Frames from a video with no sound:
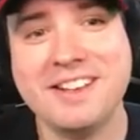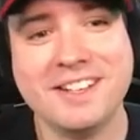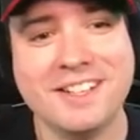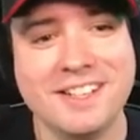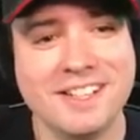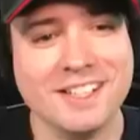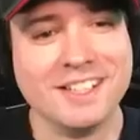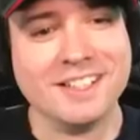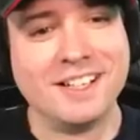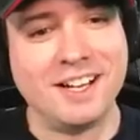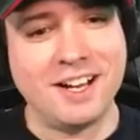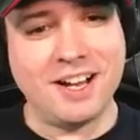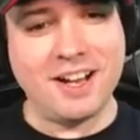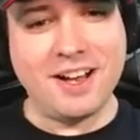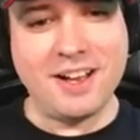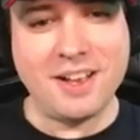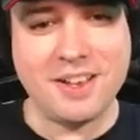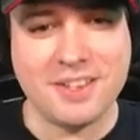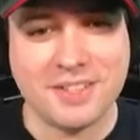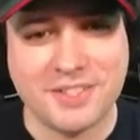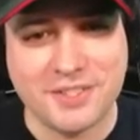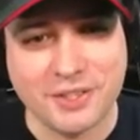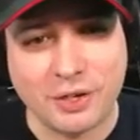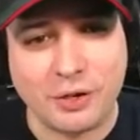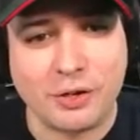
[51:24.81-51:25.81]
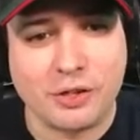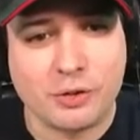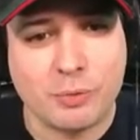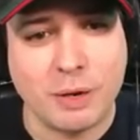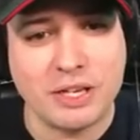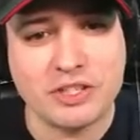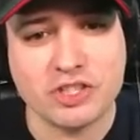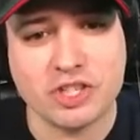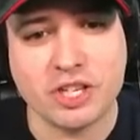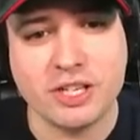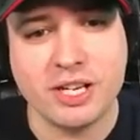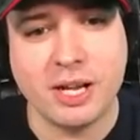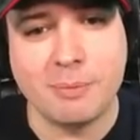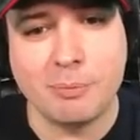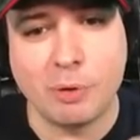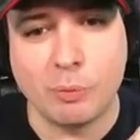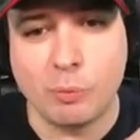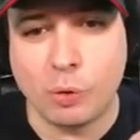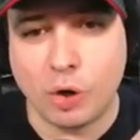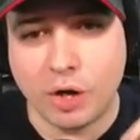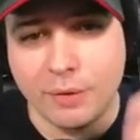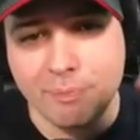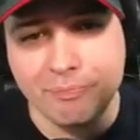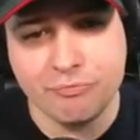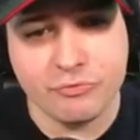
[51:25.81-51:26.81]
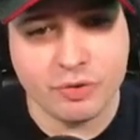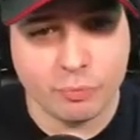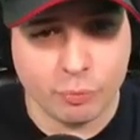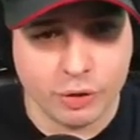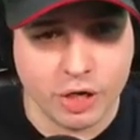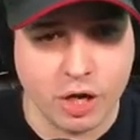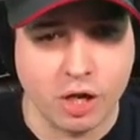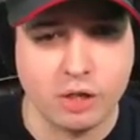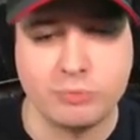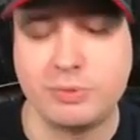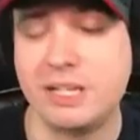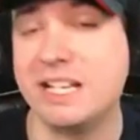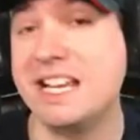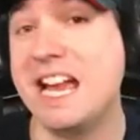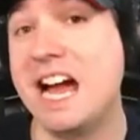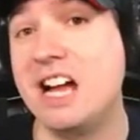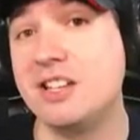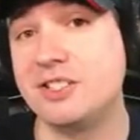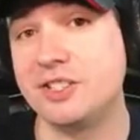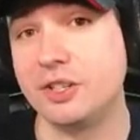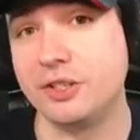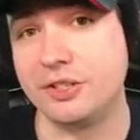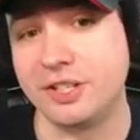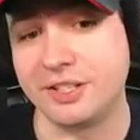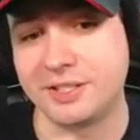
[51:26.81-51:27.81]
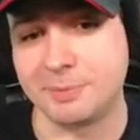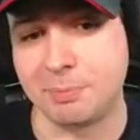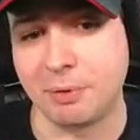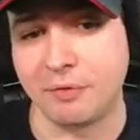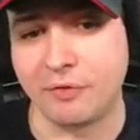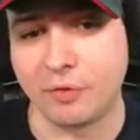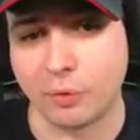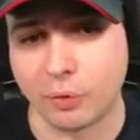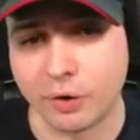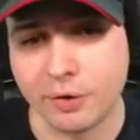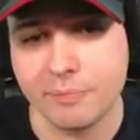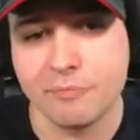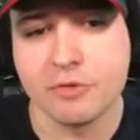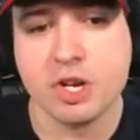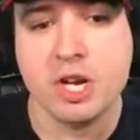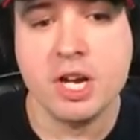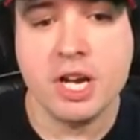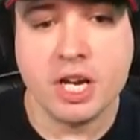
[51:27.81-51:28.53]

So, question number one, we already answered this before.